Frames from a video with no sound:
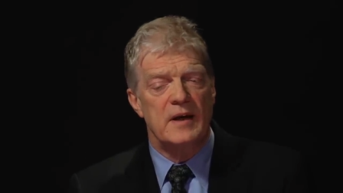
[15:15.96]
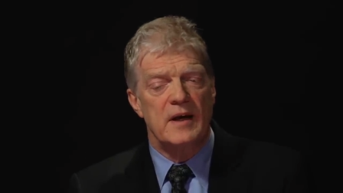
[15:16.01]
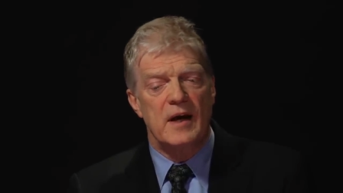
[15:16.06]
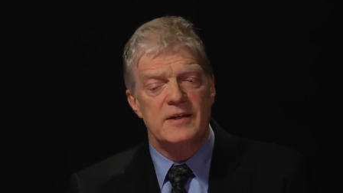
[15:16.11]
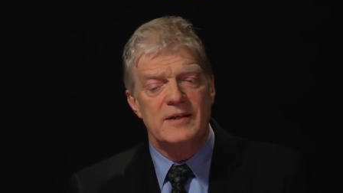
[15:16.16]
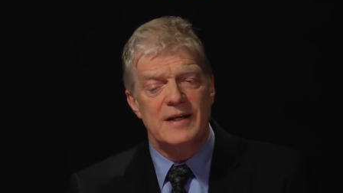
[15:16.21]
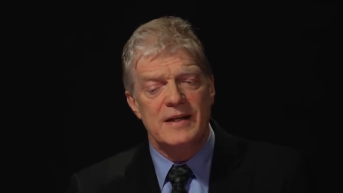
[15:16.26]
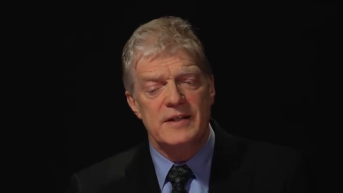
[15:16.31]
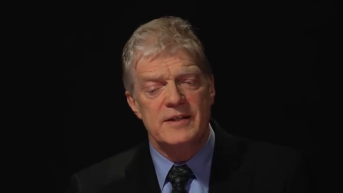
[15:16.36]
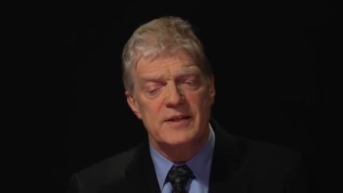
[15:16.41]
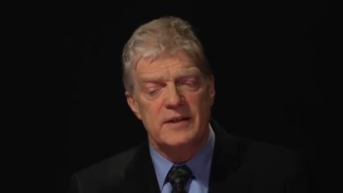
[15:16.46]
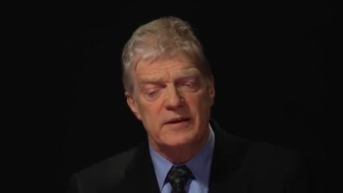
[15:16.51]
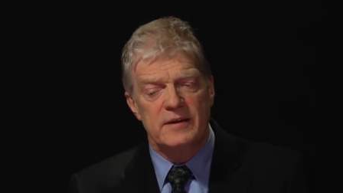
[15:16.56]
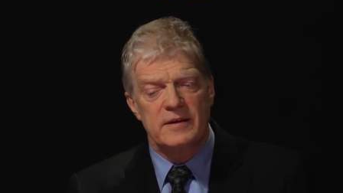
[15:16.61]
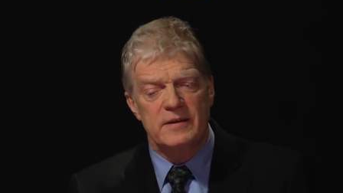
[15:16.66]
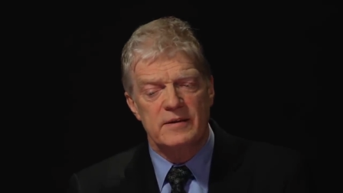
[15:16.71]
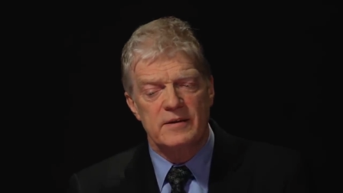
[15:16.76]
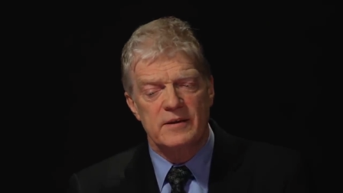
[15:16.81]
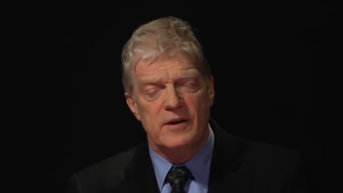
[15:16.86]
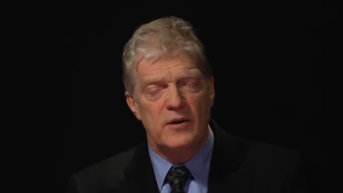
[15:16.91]
As I see
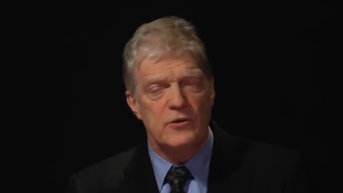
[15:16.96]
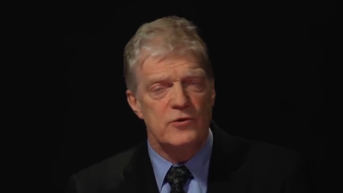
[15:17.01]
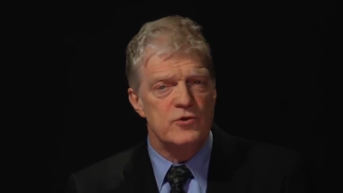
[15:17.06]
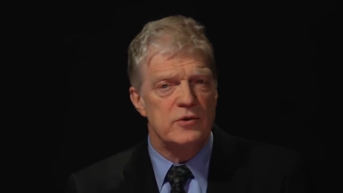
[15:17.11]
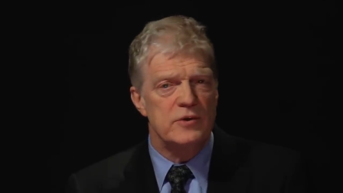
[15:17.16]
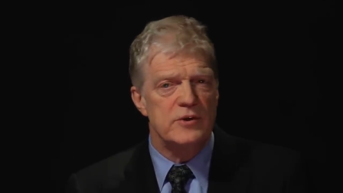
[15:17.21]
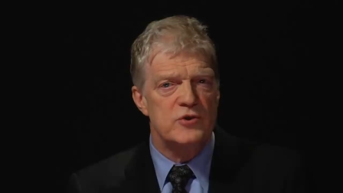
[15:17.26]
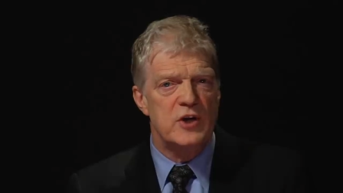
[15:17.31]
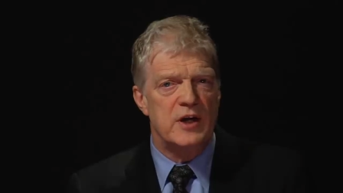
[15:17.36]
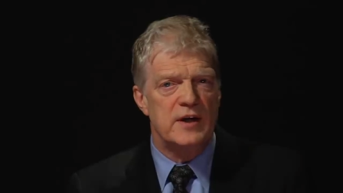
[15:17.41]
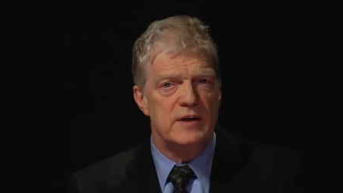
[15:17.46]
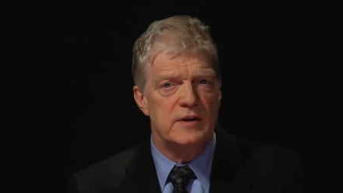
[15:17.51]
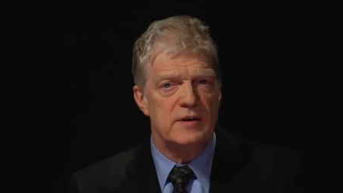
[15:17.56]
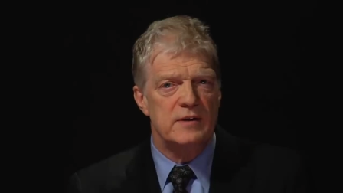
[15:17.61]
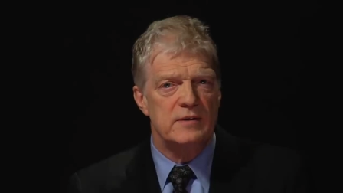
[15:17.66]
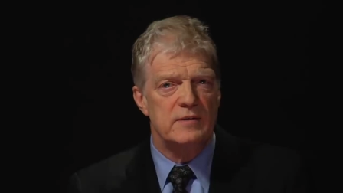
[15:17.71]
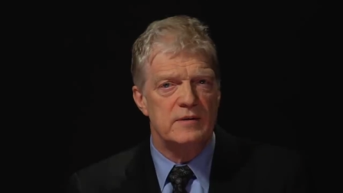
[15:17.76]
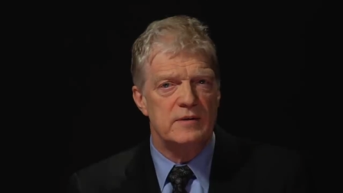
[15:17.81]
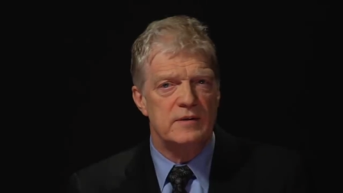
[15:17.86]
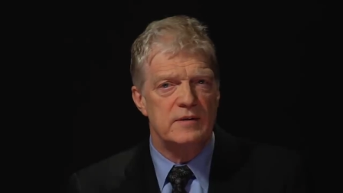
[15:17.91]
it, the cultural
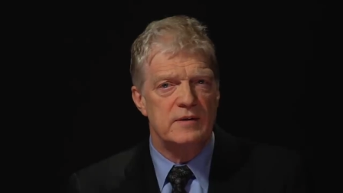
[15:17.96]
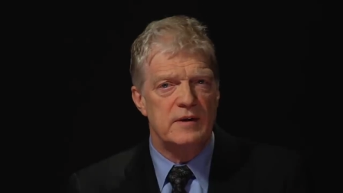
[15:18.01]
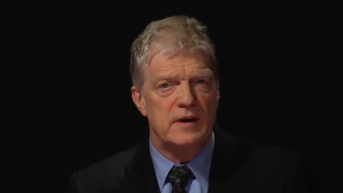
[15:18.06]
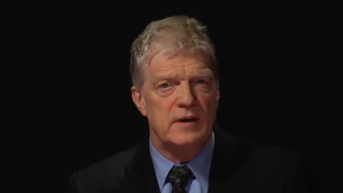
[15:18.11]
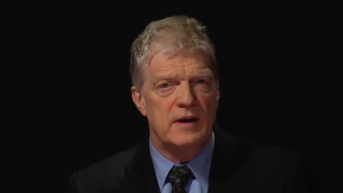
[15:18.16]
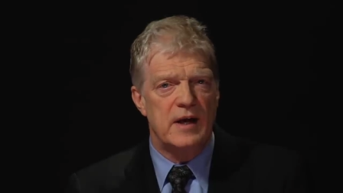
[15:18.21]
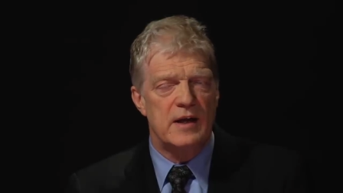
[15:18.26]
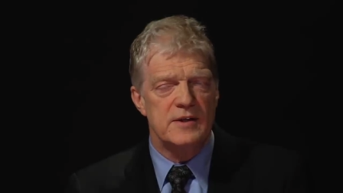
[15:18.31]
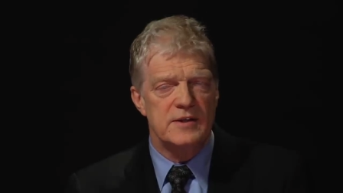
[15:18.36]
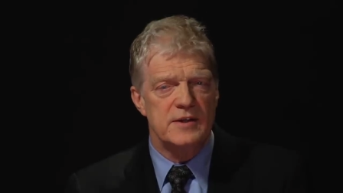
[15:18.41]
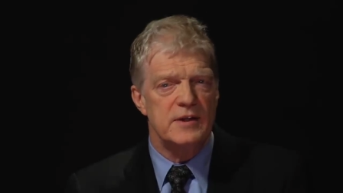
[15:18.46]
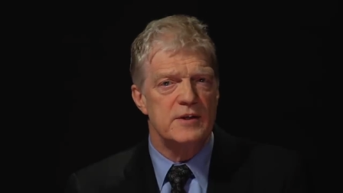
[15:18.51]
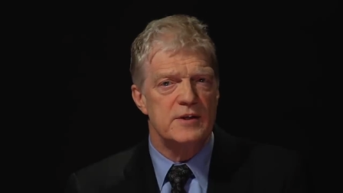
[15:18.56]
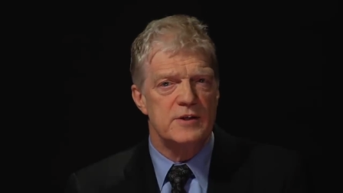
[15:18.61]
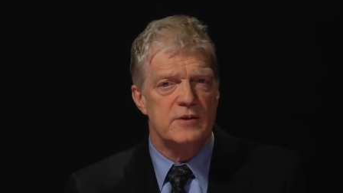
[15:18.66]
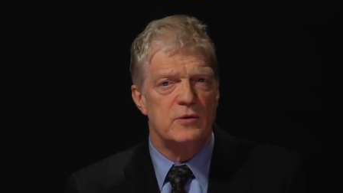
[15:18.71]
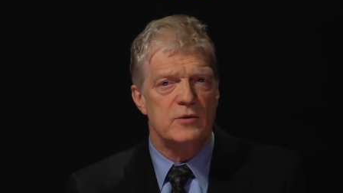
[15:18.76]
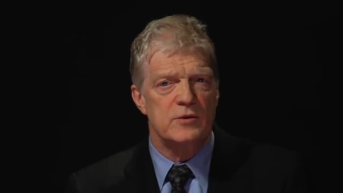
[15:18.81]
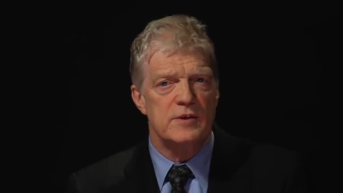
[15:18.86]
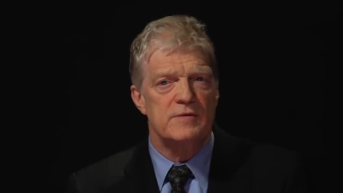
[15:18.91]
agenda has these
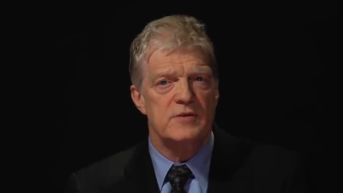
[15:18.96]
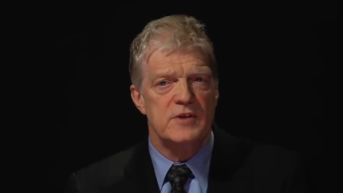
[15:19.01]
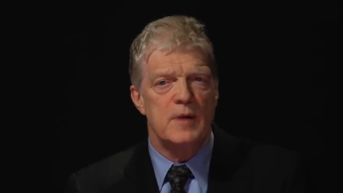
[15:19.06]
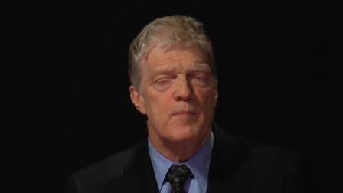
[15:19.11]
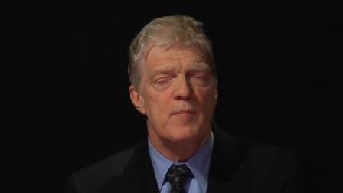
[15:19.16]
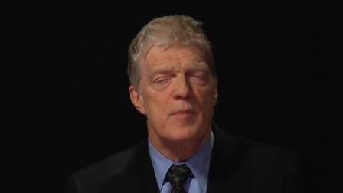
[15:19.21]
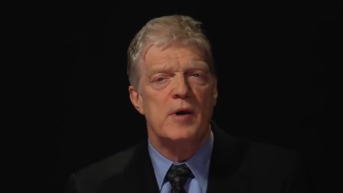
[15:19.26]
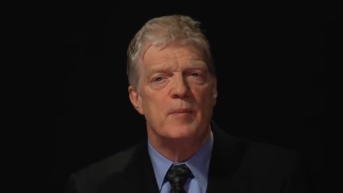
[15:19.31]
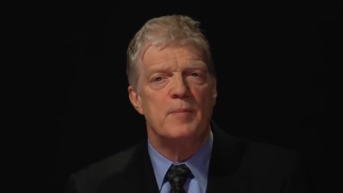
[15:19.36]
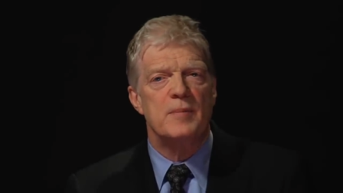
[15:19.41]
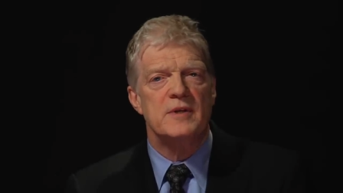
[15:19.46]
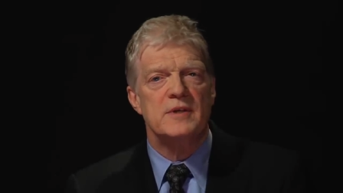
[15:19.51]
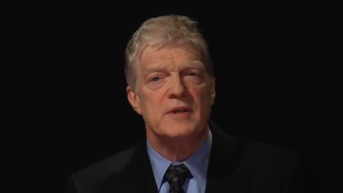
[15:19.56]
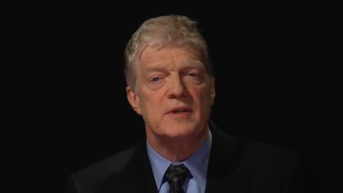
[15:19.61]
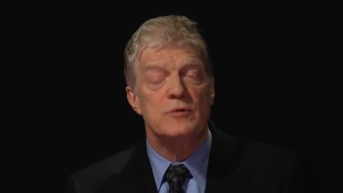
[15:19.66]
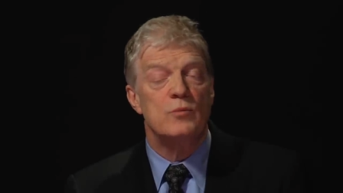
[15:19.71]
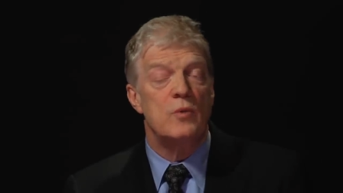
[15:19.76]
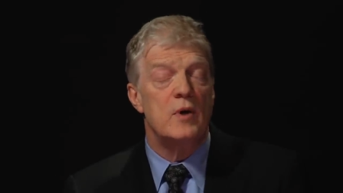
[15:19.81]
sorts of sub-purposes.